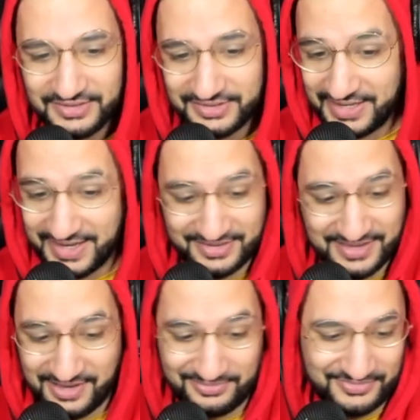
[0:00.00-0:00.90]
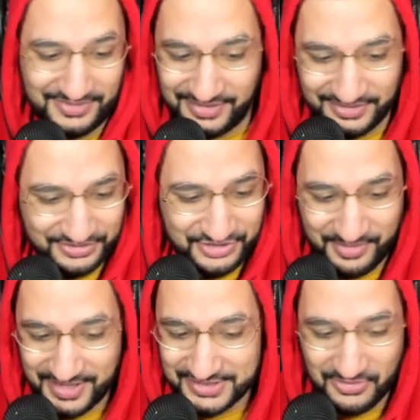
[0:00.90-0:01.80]
yeah, that. you know
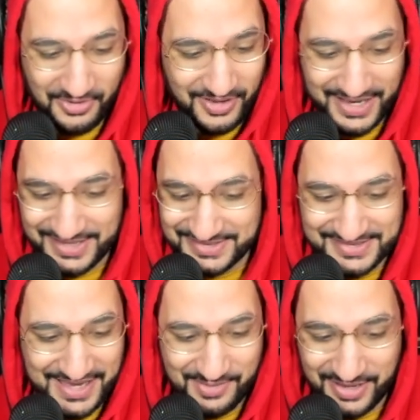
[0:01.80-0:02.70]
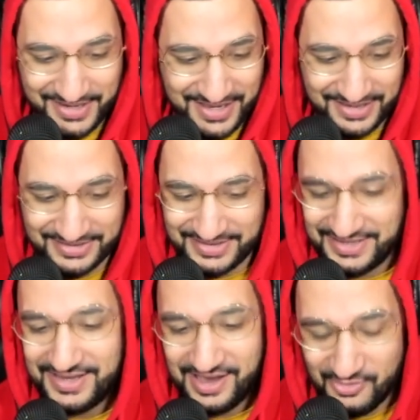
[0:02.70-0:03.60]
I mean? That's all I can say about that.
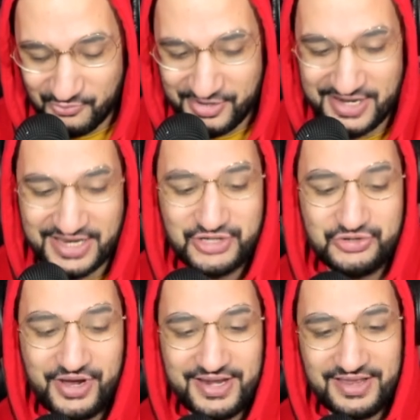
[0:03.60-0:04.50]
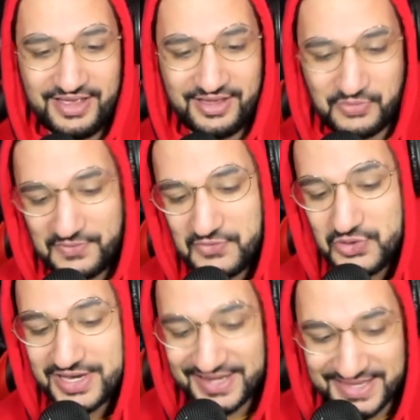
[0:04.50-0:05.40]
I really enjoyed uh,
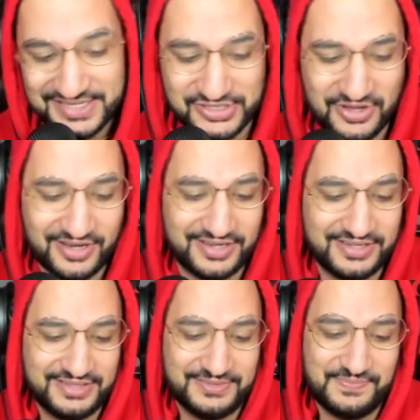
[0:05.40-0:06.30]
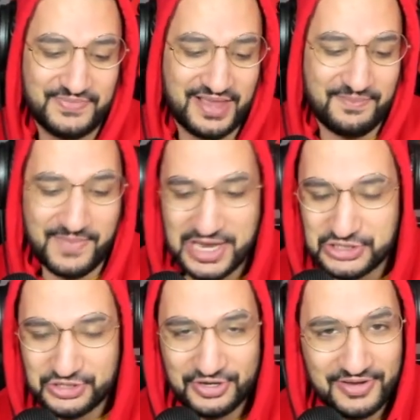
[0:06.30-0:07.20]
reviewing this song. Make
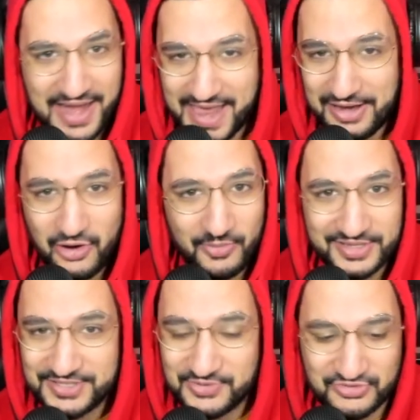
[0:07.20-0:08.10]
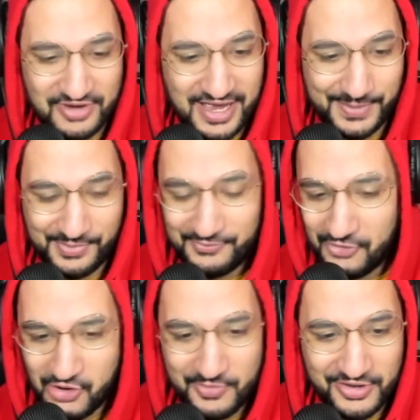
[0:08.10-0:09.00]
sure you like, comment, subscribe,
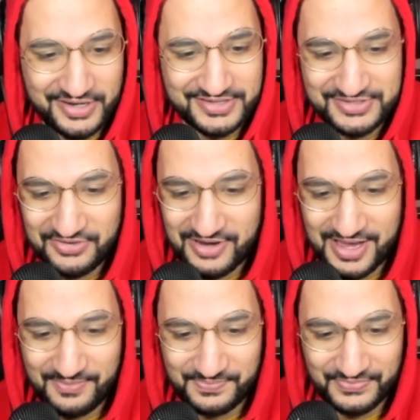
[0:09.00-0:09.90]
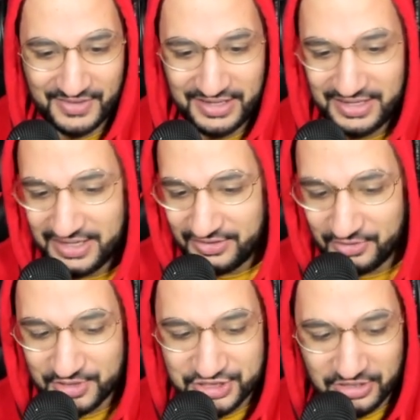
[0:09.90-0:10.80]
follow me on Instagram.
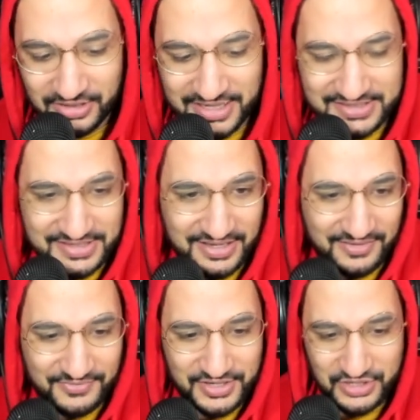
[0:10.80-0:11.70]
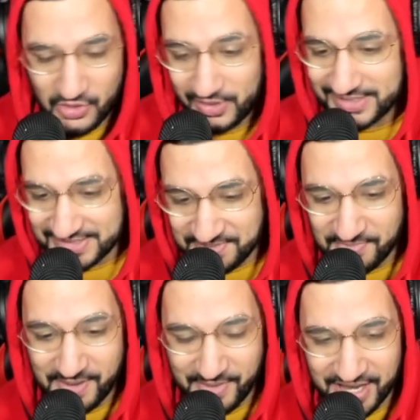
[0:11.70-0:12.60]
The original link to the video is
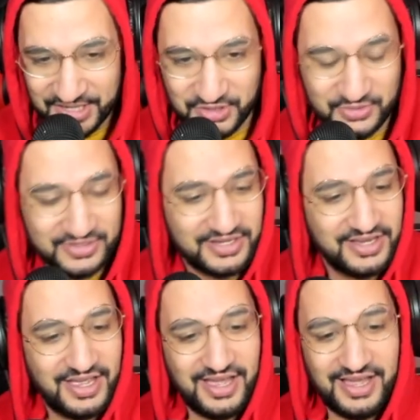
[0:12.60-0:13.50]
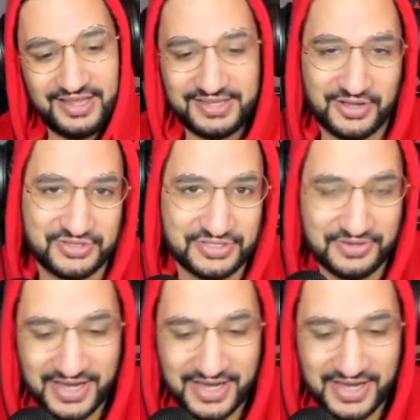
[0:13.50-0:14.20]
in my bio. And I'll see you